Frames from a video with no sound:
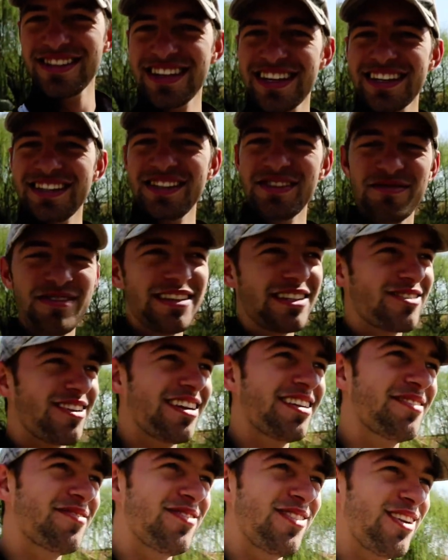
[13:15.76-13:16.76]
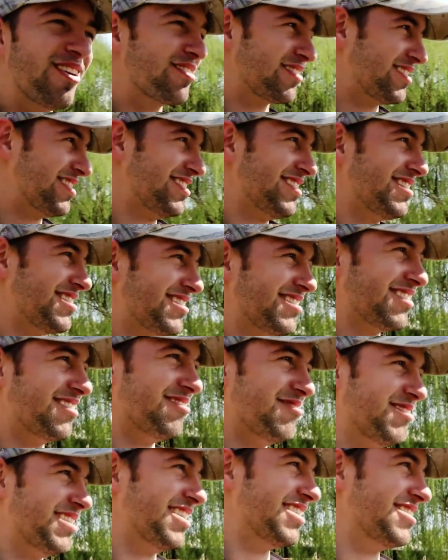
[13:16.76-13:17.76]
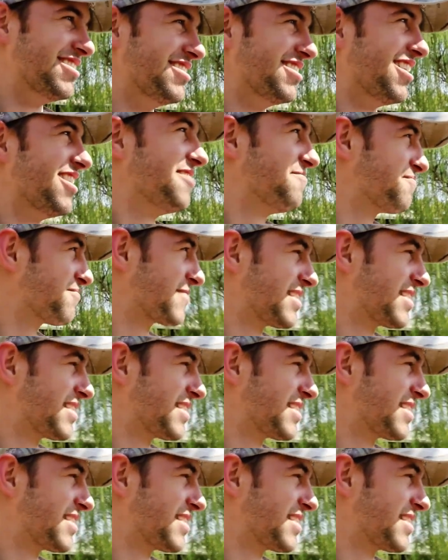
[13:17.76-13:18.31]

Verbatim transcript: look at you when you're trying to vlog, it's just so weird, you know?